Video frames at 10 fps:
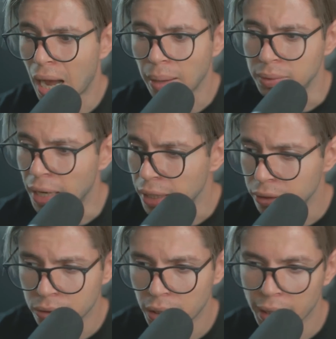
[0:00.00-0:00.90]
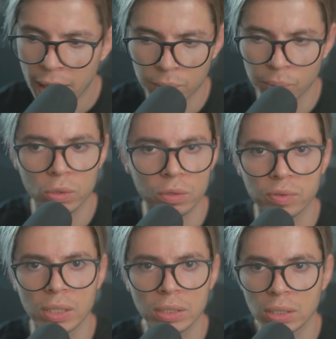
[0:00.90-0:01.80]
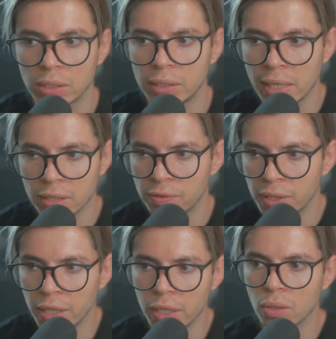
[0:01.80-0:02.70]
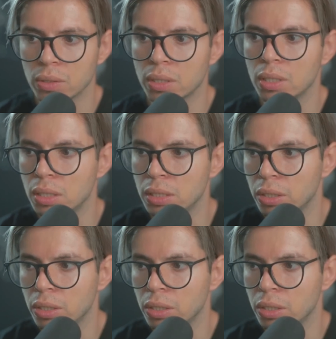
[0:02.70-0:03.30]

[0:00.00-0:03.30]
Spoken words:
I'm dying to check out more of Lisa's dance videos because,